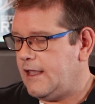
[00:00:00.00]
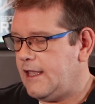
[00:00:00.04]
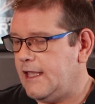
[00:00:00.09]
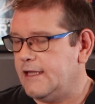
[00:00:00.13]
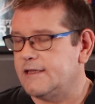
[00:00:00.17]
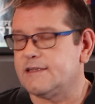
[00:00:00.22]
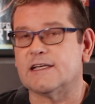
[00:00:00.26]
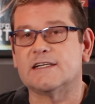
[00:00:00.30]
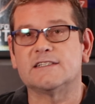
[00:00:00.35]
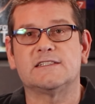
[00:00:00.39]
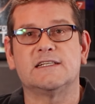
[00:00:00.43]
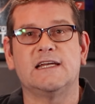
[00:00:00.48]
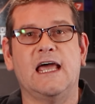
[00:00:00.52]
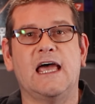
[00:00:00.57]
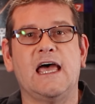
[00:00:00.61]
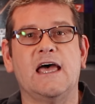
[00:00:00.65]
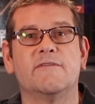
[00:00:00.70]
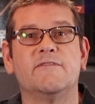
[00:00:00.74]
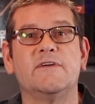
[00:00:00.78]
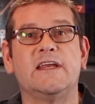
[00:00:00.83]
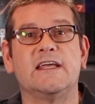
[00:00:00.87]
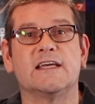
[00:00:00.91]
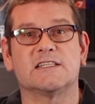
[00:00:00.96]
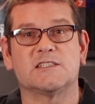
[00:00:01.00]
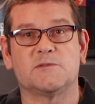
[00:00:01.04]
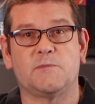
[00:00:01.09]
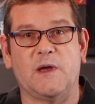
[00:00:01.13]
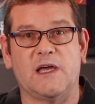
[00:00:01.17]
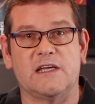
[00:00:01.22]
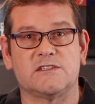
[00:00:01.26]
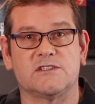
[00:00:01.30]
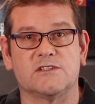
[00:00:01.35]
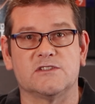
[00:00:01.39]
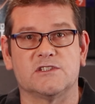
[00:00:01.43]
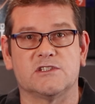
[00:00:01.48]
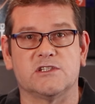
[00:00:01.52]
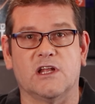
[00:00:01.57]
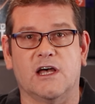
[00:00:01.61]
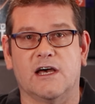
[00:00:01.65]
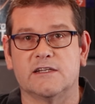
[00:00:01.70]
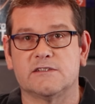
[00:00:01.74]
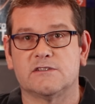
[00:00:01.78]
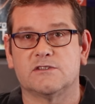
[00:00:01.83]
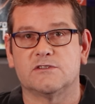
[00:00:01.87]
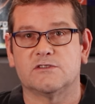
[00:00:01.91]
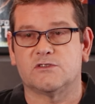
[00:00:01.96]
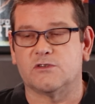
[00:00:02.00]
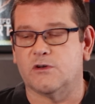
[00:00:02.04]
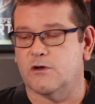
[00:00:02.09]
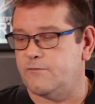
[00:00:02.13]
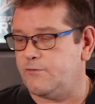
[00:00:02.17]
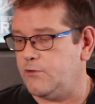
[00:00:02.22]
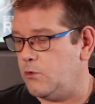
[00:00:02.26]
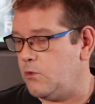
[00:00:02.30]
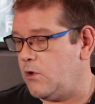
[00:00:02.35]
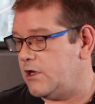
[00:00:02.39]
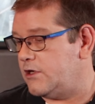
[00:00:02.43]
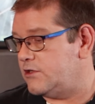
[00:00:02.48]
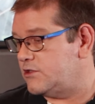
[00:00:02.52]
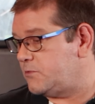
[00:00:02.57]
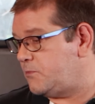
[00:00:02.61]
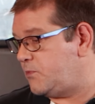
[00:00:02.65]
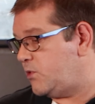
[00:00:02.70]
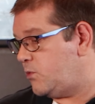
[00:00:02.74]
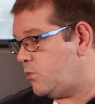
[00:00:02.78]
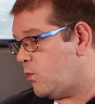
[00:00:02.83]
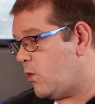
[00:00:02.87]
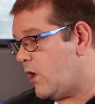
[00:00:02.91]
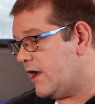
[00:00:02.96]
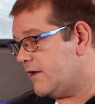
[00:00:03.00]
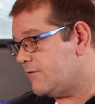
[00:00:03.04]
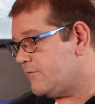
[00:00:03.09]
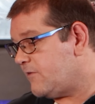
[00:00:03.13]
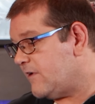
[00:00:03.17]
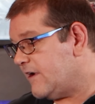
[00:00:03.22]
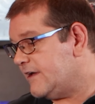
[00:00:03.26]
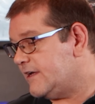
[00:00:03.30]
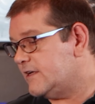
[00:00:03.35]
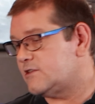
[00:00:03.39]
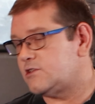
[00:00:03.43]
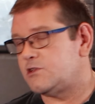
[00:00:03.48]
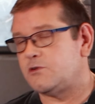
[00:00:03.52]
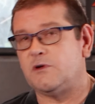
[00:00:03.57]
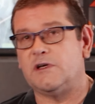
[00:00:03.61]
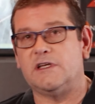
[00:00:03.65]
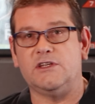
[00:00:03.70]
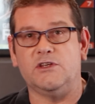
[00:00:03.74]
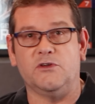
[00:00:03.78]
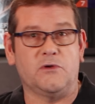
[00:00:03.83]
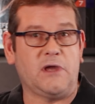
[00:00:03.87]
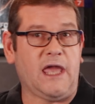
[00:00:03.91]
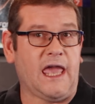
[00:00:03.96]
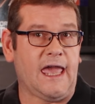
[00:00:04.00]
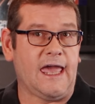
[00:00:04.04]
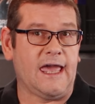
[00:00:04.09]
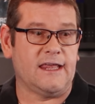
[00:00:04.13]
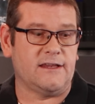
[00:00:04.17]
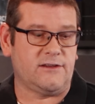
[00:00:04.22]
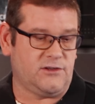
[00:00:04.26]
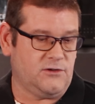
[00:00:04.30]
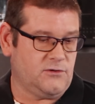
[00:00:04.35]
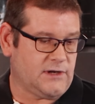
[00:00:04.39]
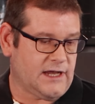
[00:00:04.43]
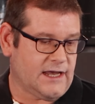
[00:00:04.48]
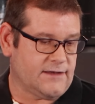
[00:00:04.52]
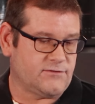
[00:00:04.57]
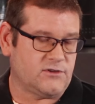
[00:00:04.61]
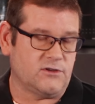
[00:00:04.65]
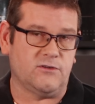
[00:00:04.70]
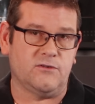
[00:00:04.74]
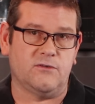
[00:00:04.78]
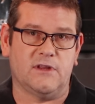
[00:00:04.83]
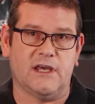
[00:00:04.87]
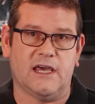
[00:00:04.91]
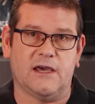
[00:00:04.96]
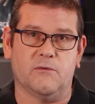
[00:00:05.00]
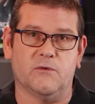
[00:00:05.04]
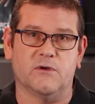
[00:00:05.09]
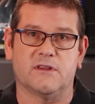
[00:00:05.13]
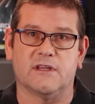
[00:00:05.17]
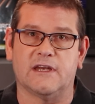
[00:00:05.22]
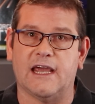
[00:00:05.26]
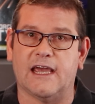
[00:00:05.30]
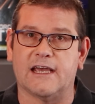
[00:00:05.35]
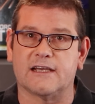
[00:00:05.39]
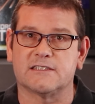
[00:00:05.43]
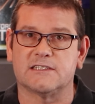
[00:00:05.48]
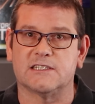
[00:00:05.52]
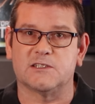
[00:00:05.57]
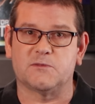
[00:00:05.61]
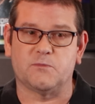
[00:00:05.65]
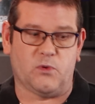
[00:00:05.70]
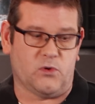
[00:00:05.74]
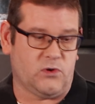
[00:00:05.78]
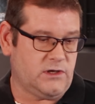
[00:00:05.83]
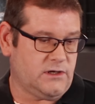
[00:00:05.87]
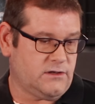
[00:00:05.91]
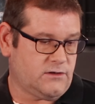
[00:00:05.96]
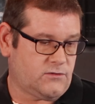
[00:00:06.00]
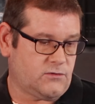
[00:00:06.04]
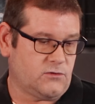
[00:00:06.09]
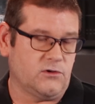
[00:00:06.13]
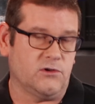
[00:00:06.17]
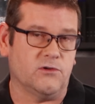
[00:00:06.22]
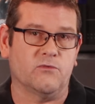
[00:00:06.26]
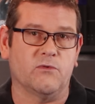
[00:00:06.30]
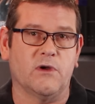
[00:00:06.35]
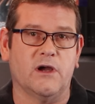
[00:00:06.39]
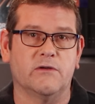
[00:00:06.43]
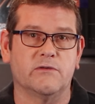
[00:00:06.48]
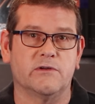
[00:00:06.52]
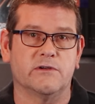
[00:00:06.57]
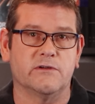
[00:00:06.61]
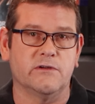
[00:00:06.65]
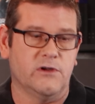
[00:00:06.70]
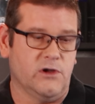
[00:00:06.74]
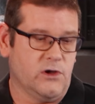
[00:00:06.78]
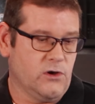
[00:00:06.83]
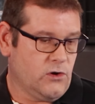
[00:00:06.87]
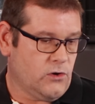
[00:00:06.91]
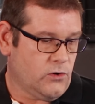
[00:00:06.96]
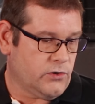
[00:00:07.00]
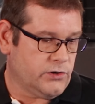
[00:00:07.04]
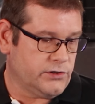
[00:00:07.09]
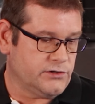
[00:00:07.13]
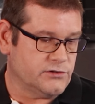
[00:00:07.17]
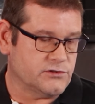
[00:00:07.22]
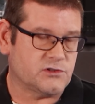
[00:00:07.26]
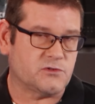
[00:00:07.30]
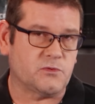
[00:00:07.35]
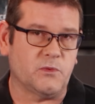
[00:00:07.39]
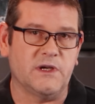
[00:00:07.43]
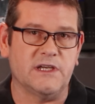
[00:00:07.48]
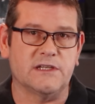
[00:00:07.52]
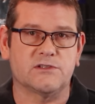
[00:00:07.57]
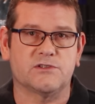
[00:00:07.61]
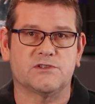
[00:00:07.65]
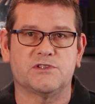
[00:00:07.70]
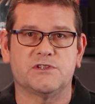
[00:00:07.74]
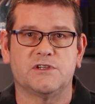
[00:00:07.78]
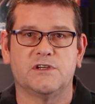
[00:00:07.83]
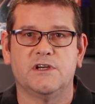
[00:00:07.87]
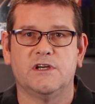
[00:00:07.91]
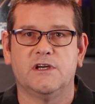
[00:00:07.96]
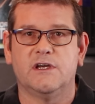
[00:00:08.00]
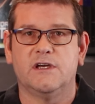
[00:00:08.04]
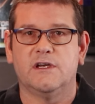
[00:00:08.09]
It doesn't have any expansion slots. So if you wanted to put Wi-Fi into it, you can't. You'd have to do that with an access point through your router or your switch.